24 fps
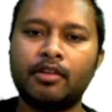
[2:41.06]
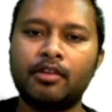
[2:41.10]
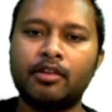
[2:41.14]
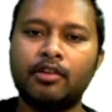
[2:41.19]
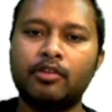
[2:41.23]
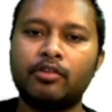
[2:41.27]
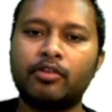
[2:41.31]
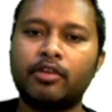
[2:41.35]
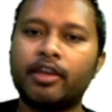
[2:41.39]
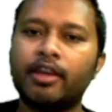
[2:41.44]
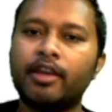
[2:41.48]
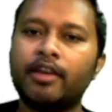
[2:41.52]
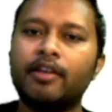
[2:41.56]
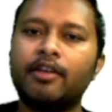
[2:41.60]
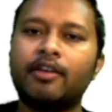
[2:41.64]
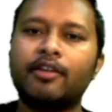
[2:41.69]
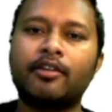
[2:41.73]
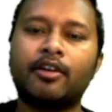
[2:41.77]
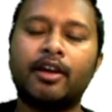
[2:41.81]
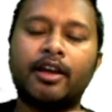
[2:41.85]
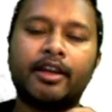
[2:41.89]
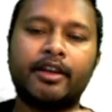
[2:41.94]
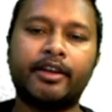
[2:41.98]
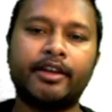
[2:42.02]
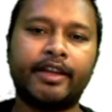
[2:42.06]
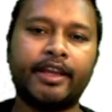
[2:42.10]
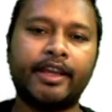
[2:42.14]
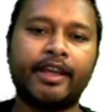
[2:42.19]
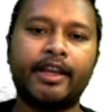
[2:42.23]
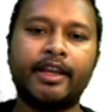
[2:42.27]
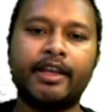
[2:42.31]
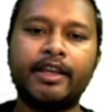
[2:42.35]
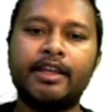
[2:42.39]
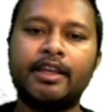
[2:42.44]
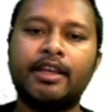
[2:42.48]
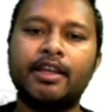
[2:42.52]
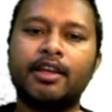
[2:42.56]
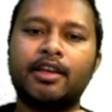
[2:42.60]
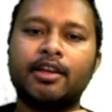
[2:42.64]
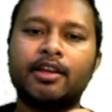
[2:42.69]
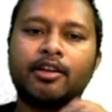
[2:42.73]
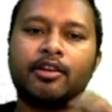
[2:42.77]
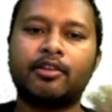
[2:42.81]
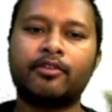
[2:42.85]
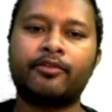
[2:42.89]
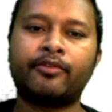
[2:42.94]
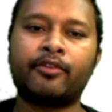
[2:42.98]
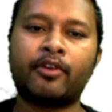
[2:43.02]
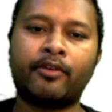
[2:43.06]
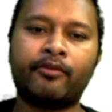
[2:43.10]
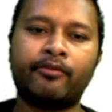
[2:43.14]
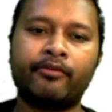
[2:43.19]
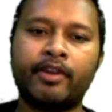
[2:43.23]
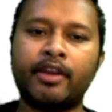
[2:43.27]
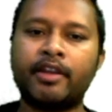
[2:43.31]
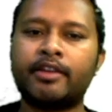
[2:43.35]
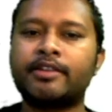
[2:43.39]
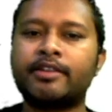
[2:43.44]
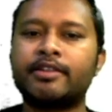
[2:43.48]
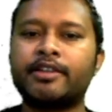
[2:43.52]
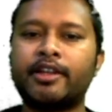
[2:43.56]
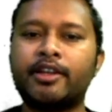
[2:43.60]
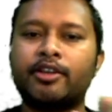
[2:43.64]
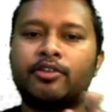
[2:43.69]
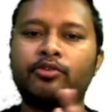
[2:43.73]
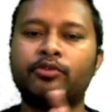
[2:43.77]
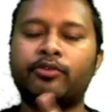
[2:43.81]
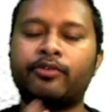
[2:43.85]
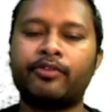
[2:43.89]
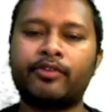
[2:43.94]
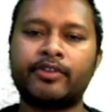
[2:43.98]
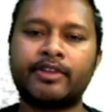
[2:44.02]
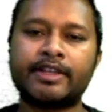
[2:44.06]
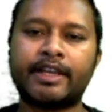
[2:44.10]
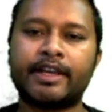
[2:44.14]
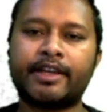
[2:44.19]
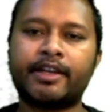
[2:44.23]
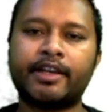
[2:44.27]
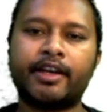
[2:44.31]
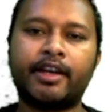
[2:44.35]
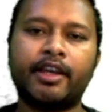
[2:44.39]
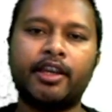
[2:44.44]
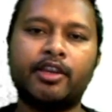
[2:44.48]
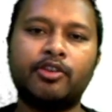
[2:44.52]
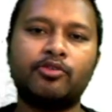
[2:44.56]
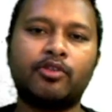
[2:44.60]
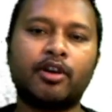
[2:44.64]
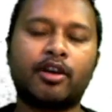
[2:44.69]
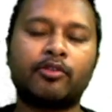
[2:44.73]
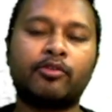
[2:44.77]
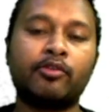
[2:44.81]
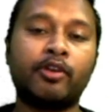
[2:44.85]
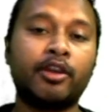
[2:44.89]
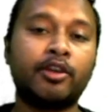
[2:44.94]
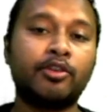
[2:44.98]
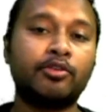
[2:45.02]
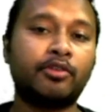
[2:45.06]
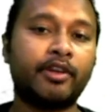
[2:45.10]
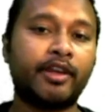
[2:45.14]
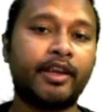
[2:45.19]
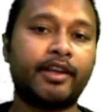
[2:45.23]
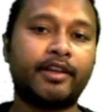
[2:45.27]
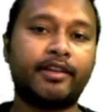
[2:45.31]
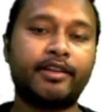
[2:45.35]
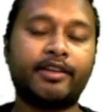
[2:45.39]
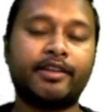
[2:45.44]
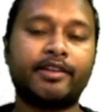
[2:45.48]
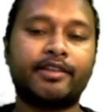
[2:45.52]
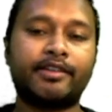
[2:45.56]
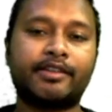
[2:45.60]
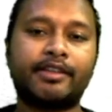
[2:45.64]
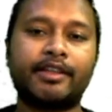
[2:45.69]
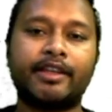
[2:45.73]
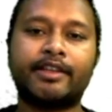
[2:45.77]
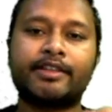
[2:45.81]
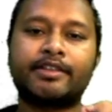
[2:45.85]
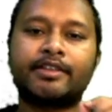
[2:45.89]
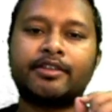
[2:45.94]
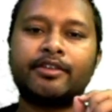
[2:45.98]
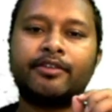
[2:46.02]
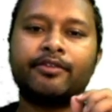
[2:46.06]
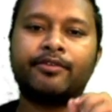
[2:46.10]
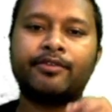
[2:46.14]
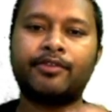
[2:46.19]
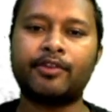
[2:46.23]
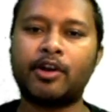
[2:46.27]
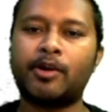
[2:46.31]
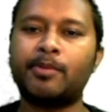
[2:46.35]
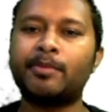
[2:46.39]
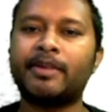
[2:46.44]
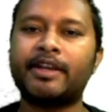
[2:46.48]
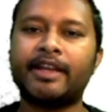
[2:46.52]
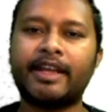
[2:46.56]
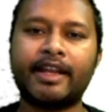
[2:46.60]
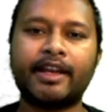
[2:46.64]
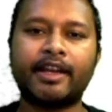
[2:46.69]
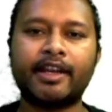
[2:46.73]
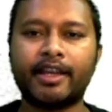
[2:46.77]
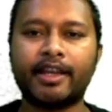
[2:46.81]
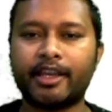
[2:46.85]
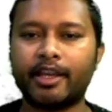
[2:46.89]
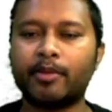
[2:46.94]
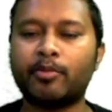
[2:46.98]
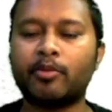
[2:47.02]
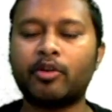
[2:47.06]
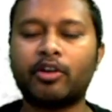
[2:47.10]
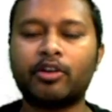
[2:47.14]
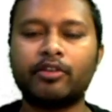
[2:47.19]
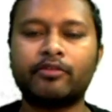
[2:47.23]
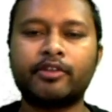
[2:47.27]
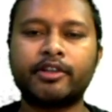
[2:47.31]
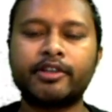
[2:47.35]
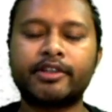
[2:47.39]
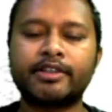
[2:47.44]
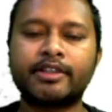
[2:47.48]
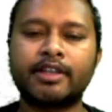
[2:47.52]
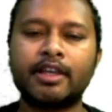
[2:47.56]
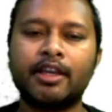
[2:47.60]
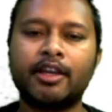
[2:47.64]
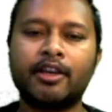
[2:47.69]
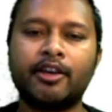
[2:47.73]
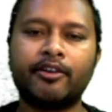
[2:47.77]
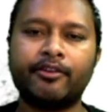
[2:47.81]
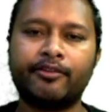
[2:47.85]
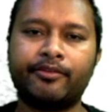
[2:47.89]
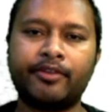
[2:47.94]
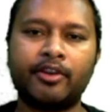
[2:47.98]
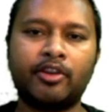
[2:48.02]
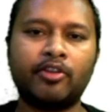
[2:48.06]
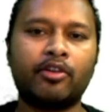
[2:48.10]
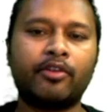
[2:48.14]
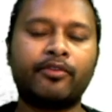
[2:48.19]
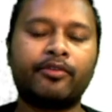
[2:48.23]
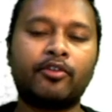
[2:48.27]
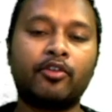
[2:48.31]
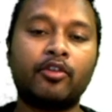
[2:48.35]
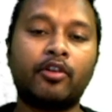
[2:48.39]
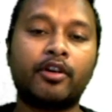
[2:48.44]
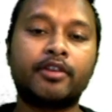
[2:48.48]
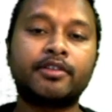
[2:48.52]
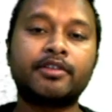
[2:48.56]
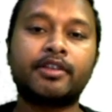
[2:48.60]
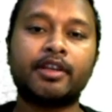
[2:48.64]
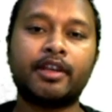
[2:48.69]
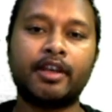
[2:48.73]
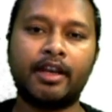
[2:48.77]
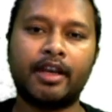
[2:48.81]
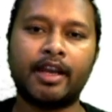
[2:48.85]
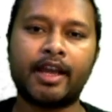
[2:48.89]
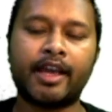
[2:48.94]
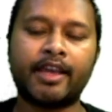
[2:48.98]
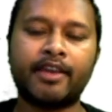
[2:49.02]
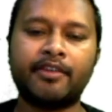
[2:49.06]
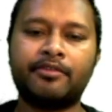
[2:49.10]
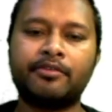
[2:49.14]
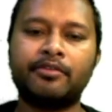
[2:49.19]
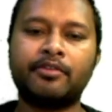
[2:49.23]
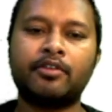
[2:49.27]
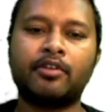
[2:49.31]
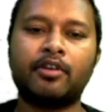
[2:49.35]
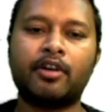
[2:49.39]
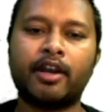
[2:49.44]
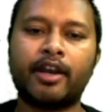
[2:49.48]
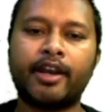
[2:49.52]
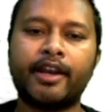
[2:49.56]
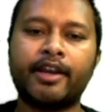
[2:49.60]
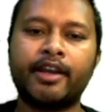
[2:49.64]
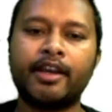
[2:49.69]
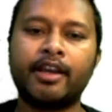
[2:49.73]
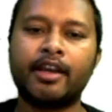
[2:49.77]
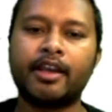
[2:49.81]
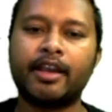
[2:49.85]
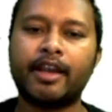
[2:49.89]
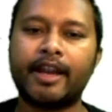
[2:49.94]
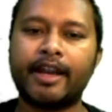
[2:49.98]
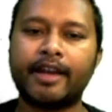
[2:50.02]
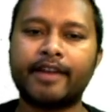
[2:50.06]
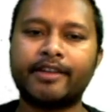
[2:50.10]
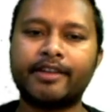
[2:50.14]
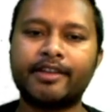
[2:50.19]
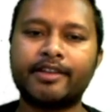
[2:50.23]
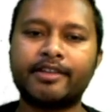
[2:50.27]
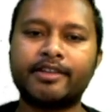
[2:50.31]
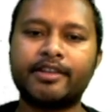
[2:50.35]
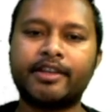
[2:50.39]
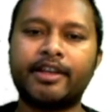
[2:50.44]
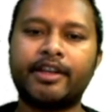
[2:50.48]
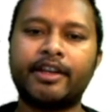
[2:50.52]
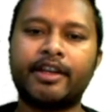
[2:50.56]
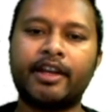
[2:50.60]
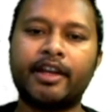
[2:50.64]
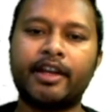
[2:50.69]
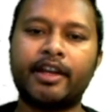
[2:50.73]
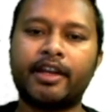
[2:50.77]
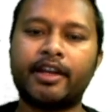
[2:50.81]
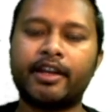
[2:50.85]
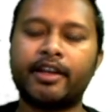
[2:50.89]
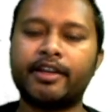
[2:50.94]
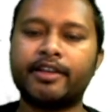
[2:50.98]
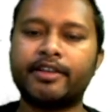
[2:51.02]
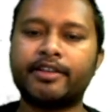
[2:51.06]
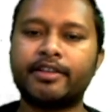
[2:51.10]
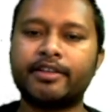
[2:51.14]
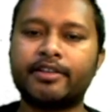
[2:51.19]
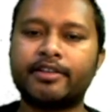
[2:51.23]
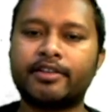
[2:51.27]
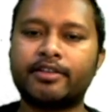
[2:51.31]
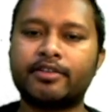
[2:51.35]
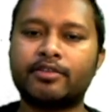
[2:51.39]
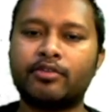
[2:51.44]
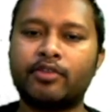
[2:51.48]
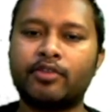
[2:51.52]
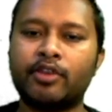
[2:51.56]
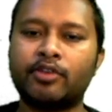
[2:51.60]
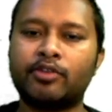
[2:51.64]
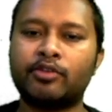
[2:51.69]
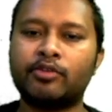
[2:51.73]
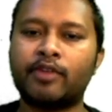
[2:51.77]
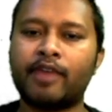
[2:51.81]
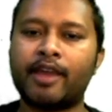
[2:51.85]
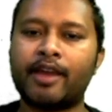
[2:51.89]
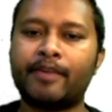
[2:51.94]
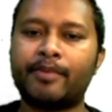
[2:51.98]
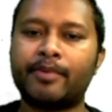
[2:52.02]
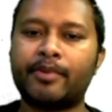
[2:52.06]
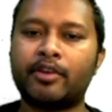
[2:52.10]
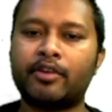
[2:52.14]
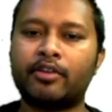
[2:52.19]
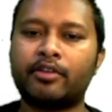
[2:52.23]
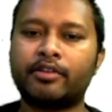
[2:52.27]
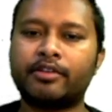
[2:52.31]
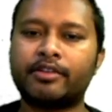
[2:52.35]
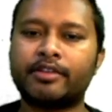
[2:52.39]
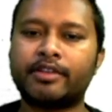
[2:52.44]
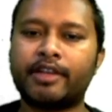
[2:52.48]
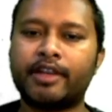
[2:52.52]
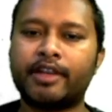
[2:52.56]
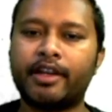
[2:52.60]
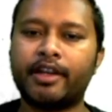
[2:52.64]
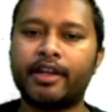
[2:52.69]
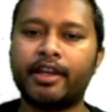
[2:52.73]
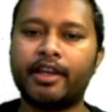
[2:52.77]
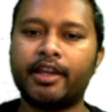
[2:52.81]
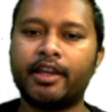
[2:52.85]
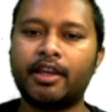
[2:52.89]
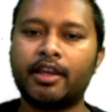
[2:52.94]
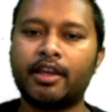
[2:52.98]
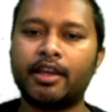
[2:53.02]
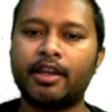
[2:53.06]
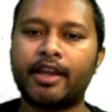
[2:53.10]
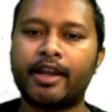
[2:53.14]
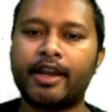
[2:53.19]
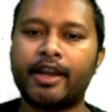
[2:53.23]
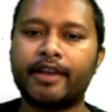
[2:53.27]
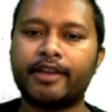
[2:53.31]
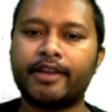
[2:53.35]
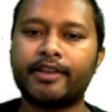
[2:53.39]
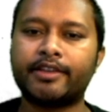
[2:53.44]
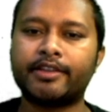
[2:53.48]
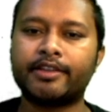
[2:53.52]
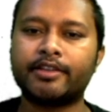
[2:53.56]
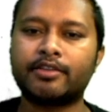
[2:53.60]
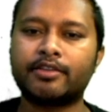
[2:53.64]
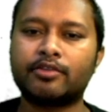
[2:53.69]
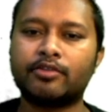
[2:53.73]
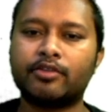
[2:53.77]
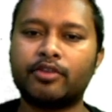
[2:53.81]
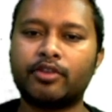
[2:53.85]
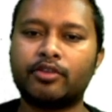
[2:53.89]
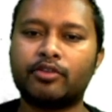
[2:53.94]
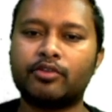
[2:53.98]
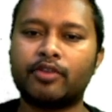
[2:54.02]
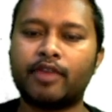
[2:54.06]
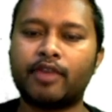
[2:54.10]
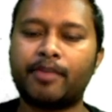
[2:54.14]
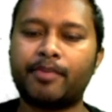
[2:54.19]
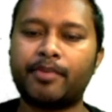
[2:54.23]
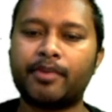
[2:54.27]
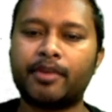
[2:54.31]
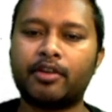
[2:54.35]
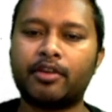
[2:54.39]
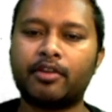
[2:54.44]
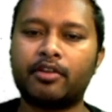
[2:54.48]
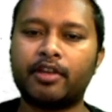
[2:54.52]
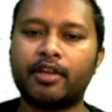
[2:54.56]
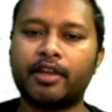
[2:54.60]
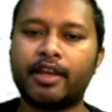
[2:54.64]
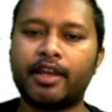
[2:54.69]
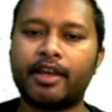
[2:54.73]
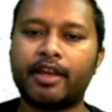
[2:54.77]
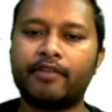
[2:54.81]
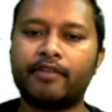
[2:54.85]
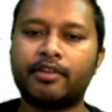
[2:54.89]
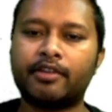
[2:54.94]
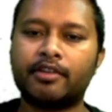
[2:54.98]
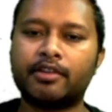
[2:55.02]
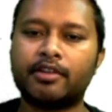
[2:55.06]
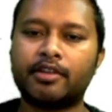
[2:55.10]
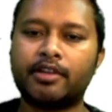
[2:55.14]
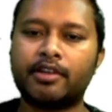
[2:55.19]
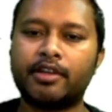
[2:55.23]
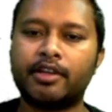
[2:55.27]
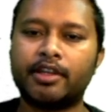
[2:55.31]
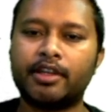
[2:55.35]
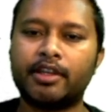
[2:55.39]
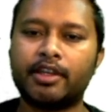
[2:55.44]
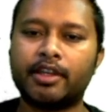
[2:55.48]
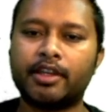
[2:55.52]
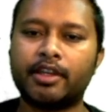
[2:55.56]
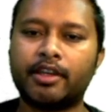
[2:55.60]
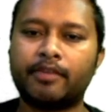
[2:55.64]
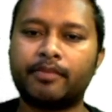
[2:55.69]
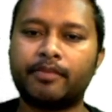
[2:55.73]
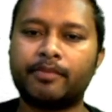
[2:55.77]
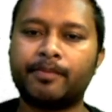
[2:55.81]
Okay, daily from Wednesday to Saturday, you are going to get this test from 10 a.m. onwards, free of cost, live. All right, and this detailed analysis is going to happen on Sunday, and this is going to happen on 11:30 a.m.